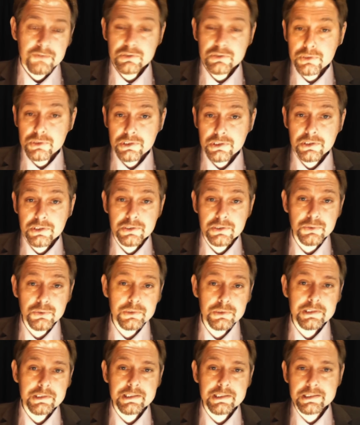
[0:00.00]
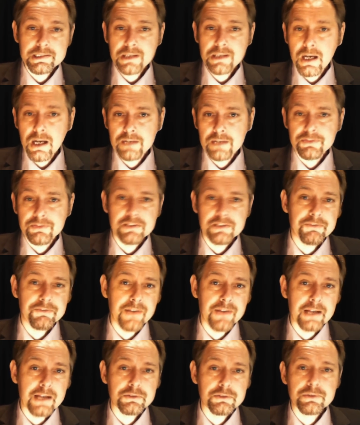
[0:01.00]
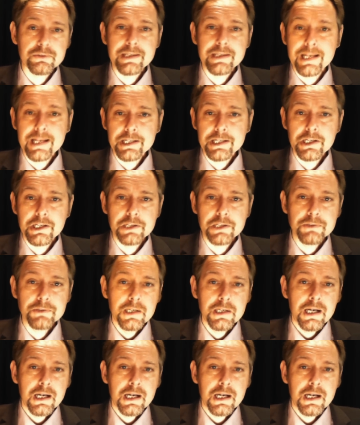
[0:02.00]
of course, a thorn in the side for the floundering EU,